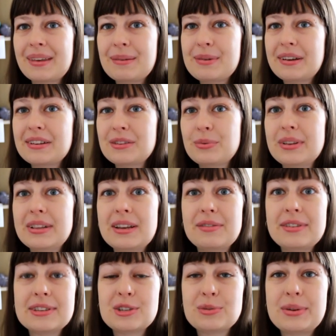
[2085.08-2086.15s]
because we live
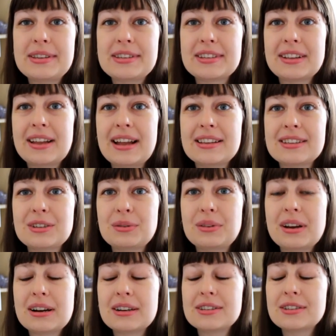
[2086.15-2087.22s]
in Switzerland, so
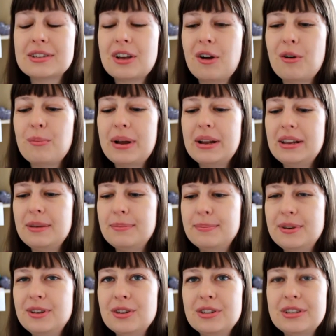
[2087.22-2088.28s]
there are so many
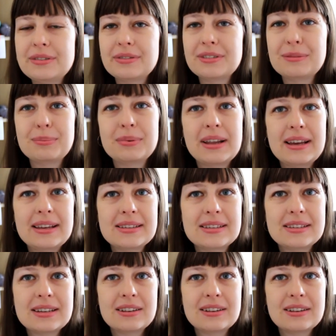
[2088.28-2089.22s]
beautiful places,